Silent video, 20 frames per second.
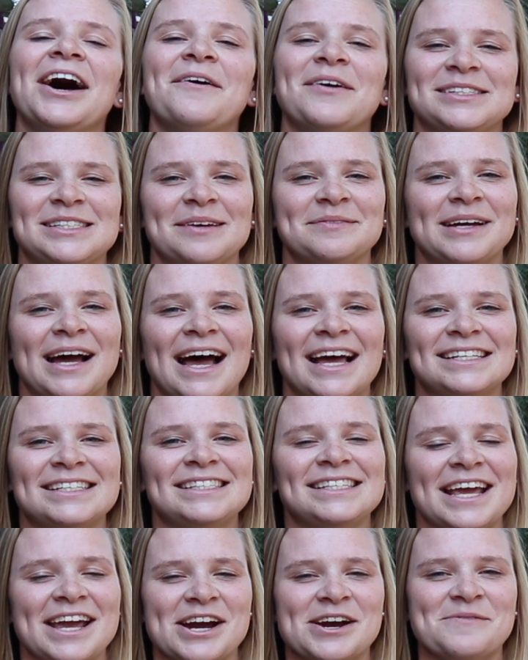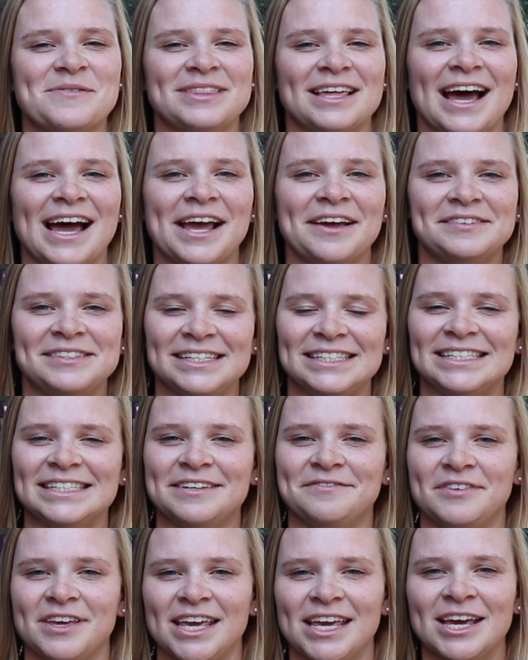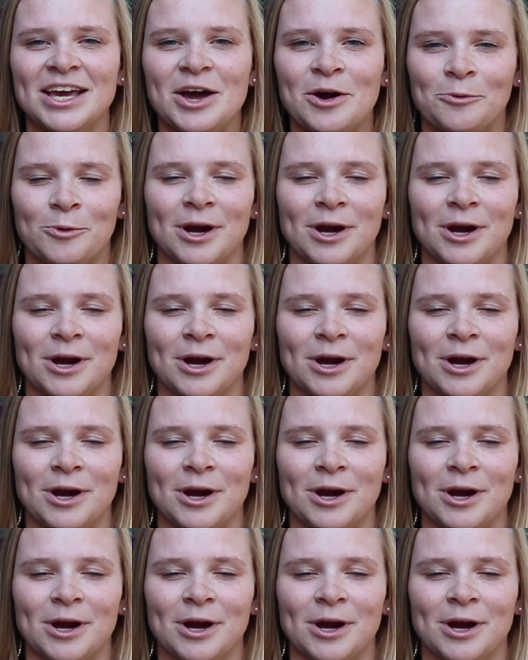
What's up, guys? It's Aaron with I F C T V.